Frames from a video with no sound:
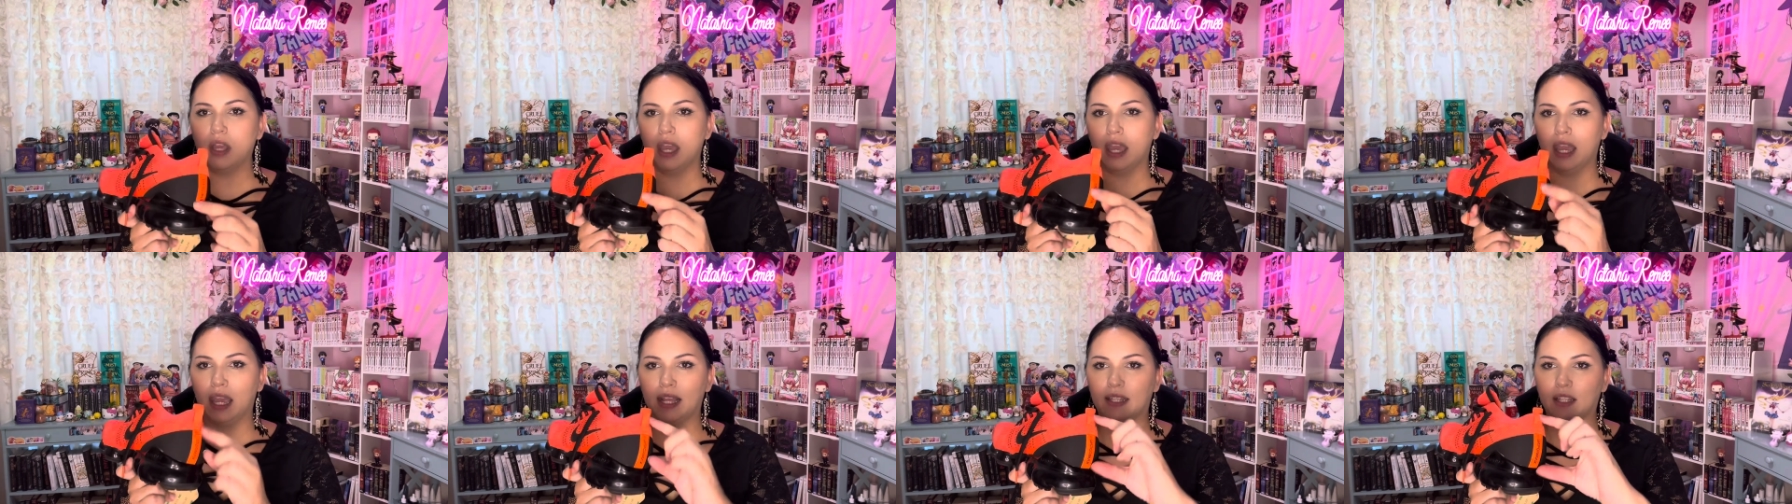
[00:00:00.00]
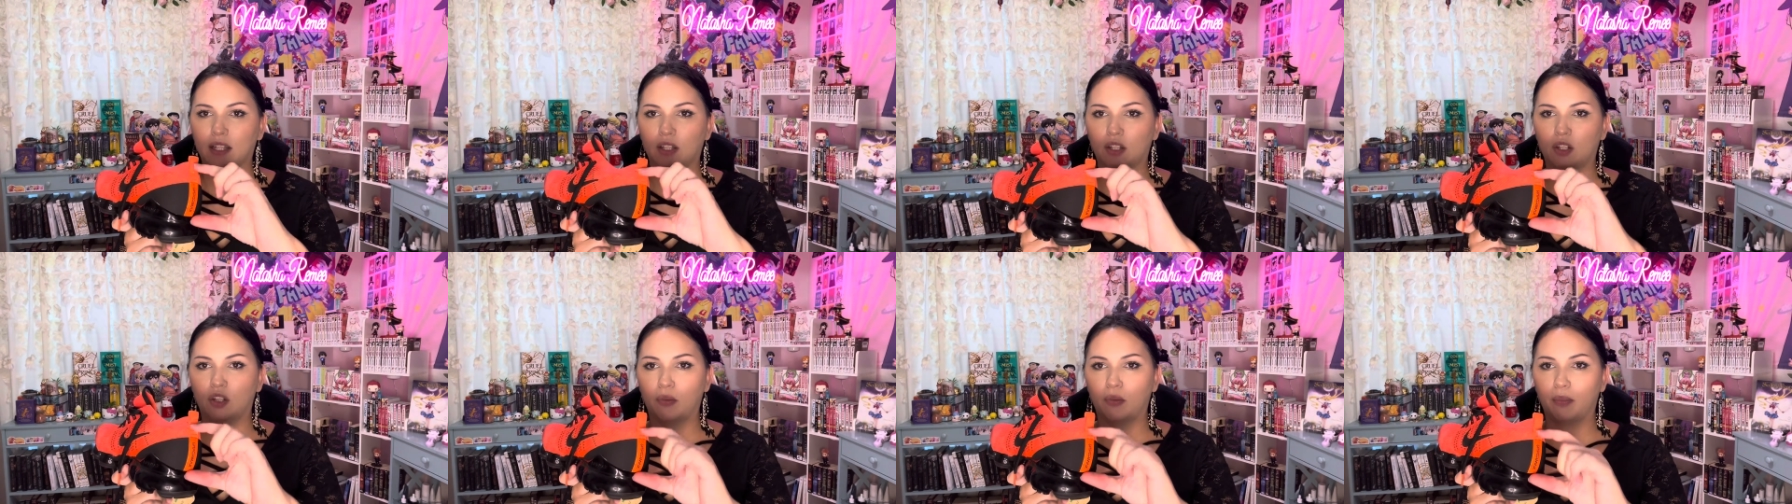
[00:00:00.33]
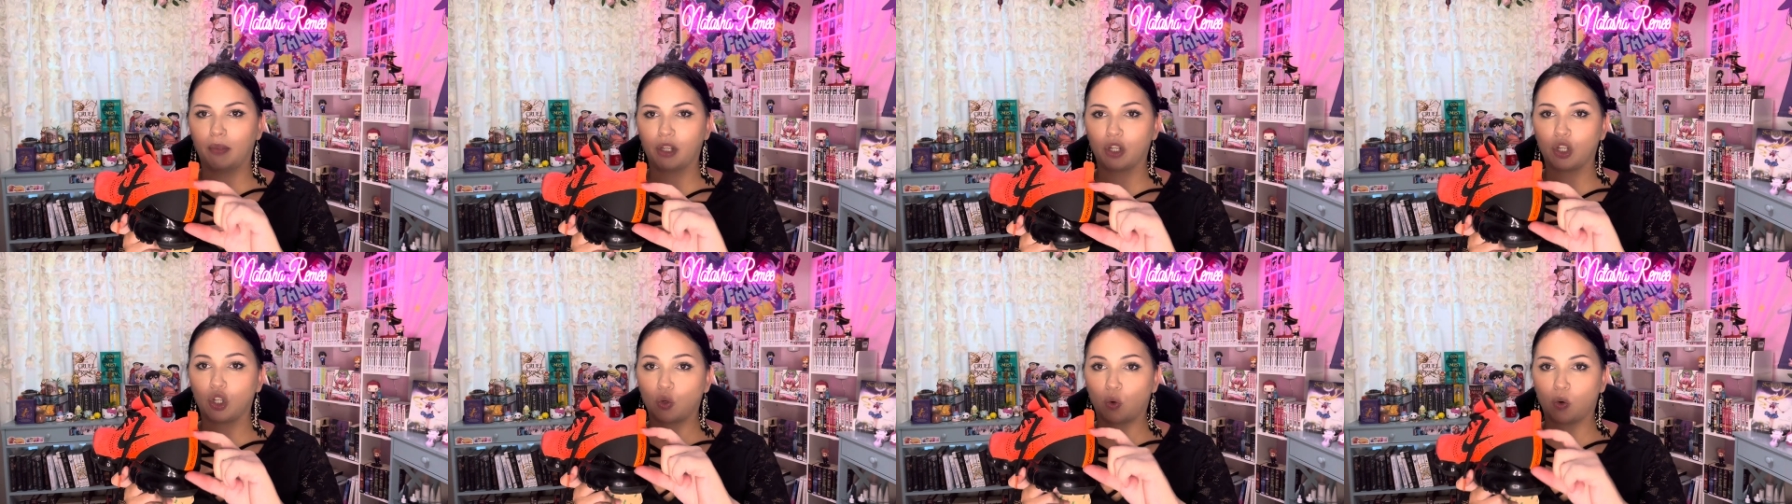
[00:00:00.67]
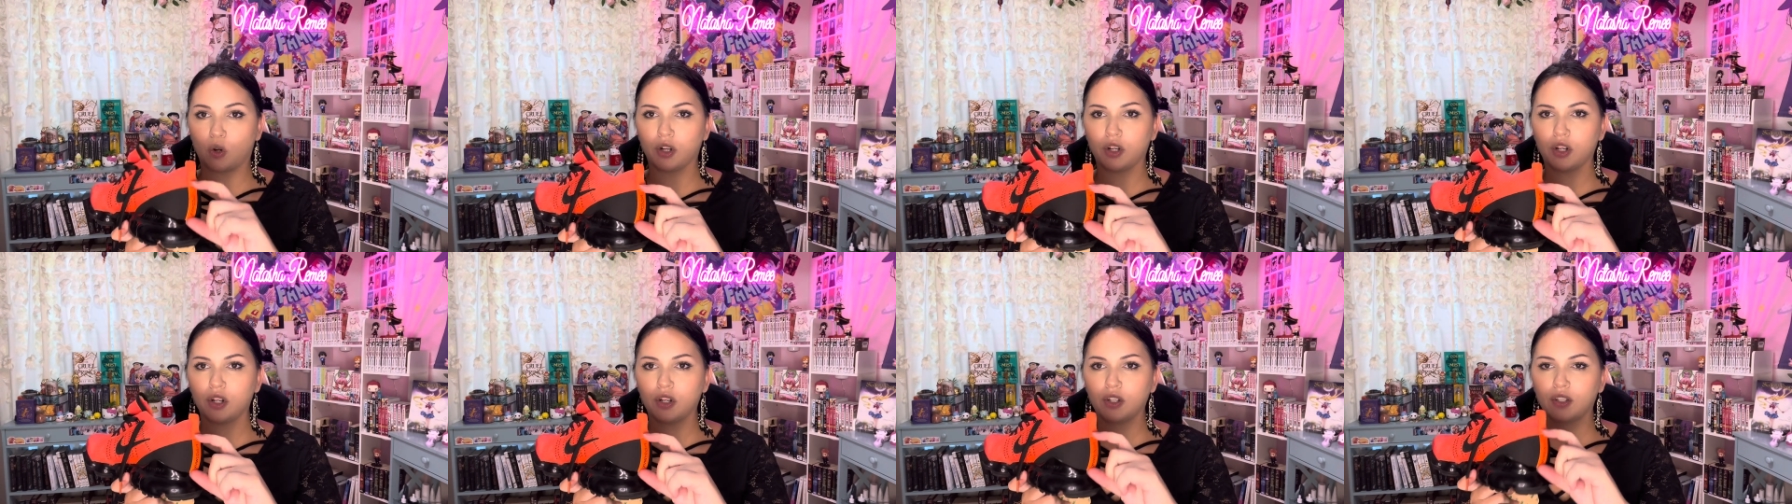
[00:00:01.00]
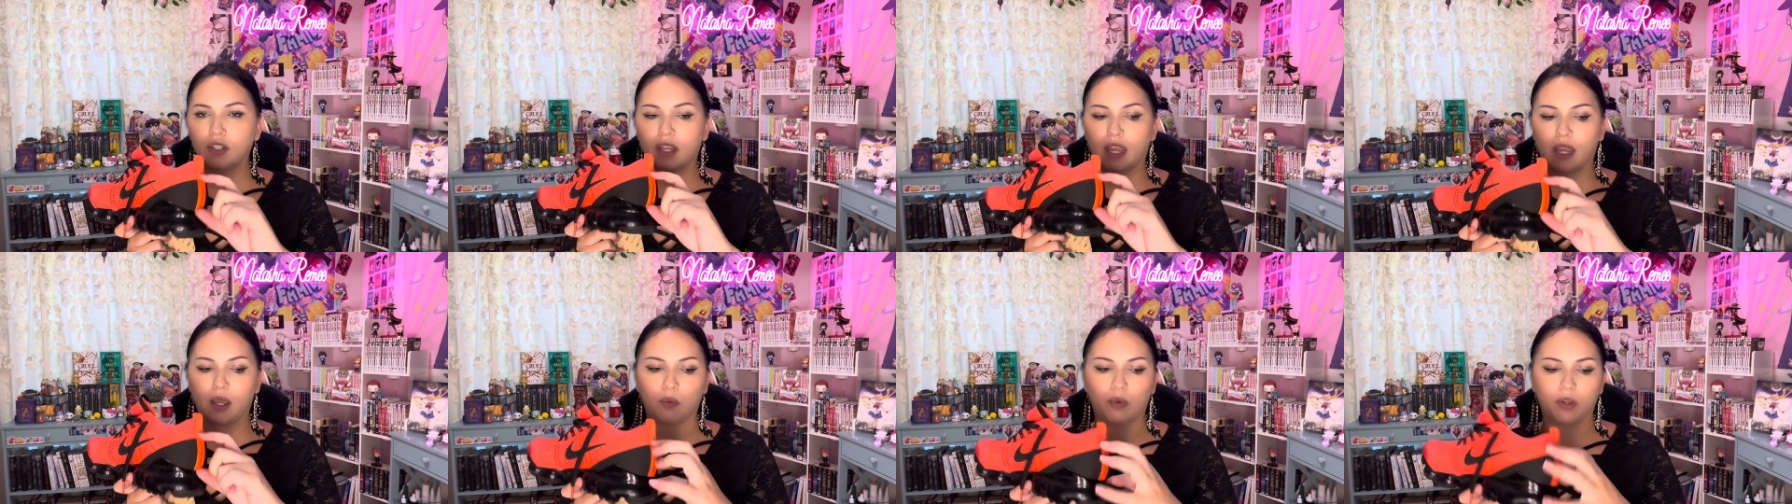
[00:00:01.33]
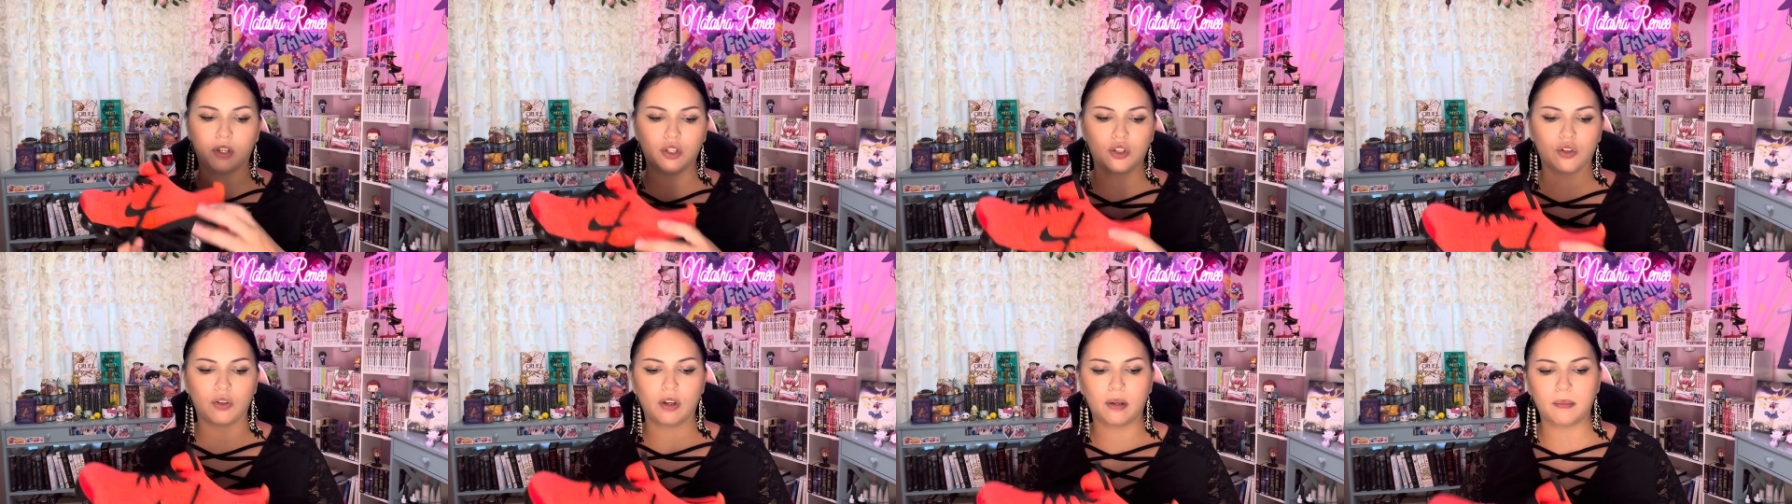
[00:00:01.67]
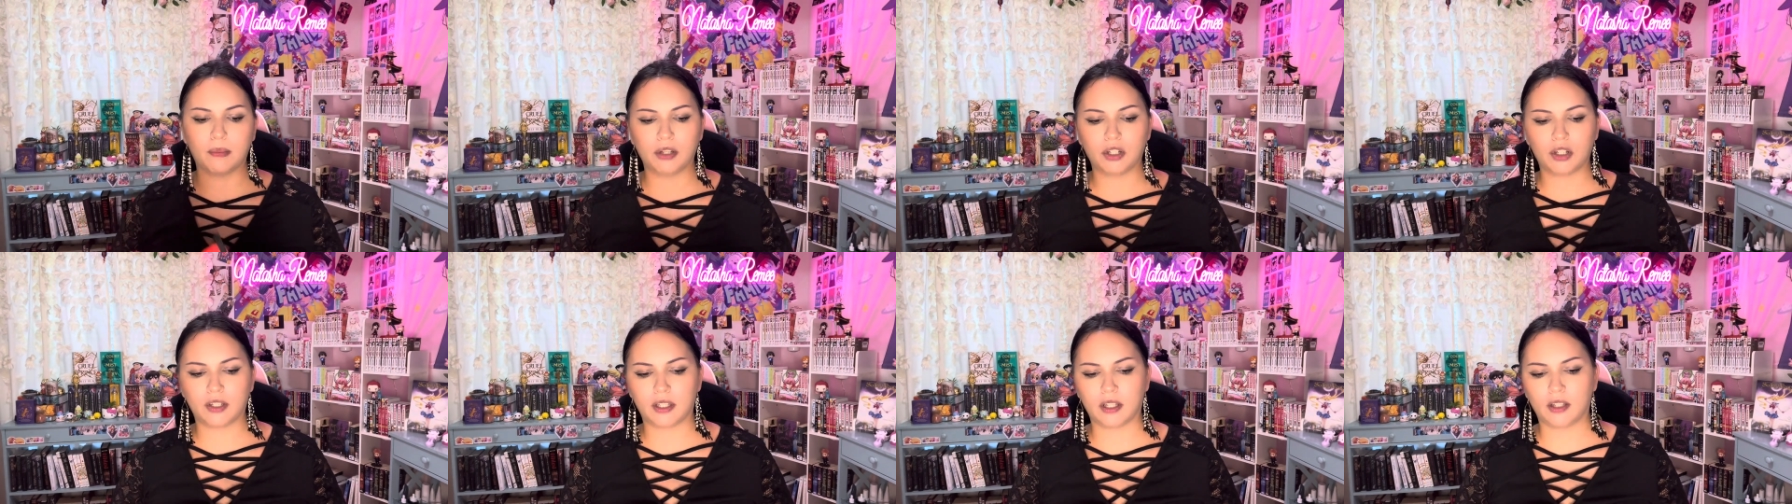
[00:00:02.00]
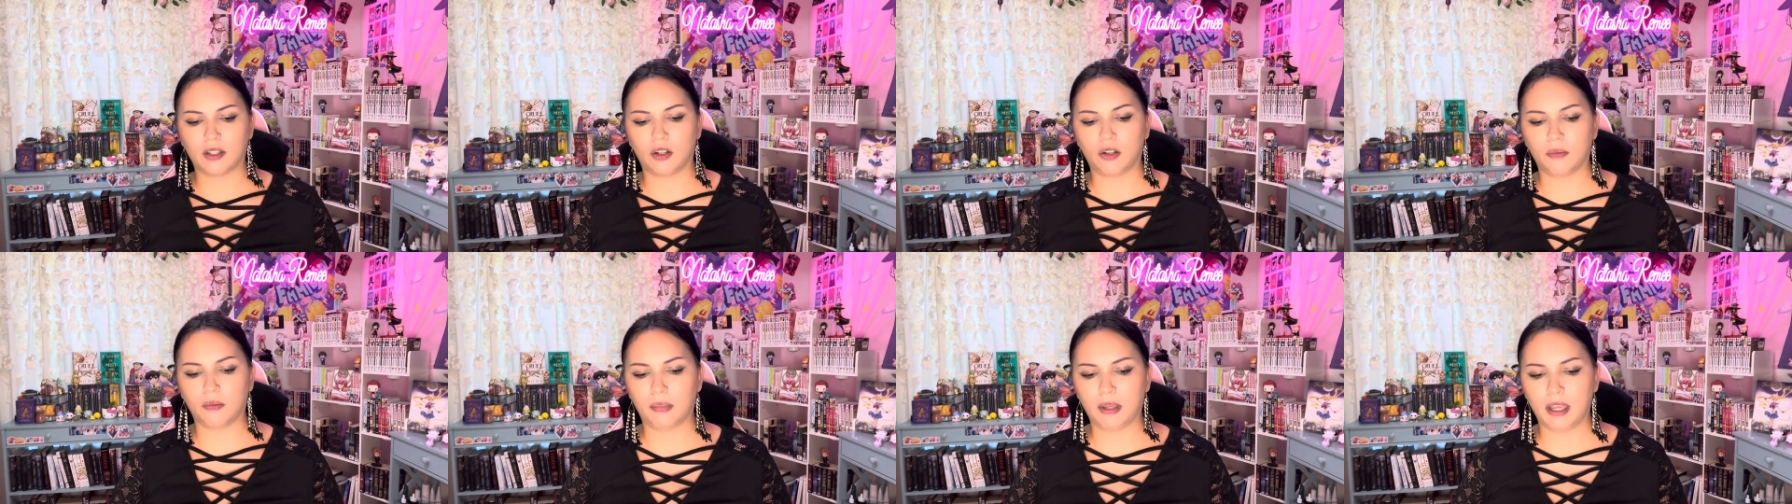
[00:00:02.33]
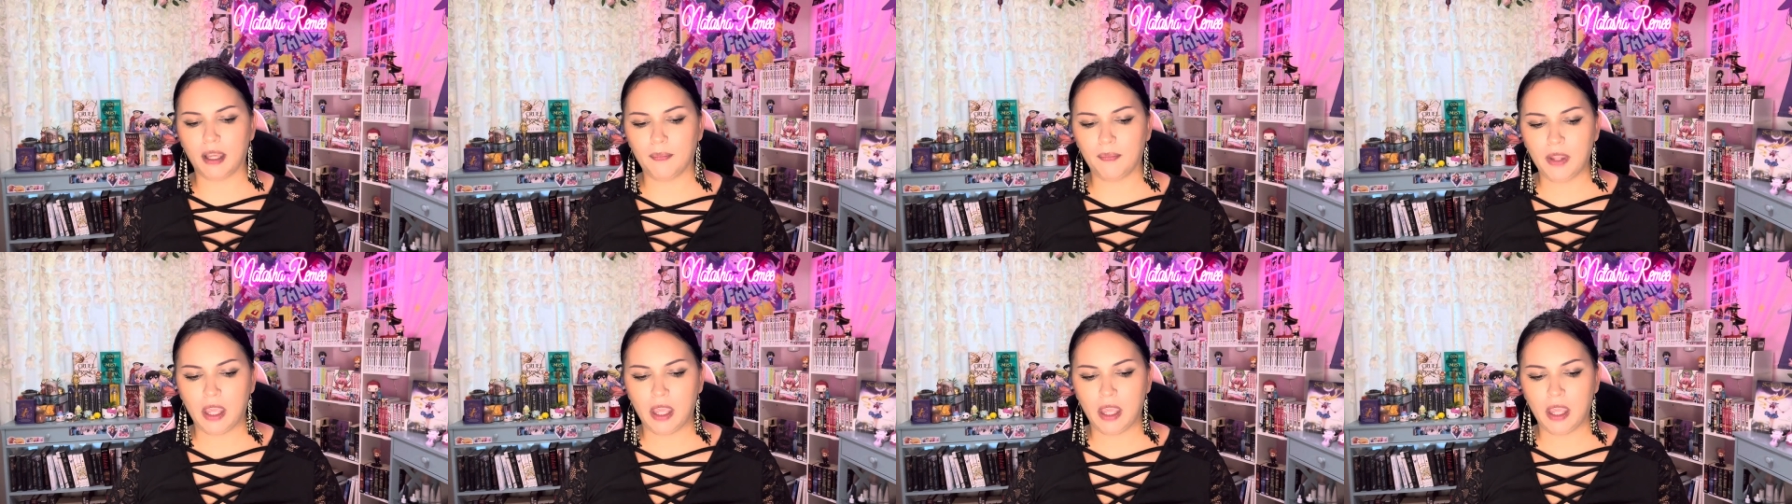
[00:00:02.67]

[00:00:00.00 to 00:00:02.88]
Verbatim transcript: it's a little bit shorter, so I would trim it just a little bit.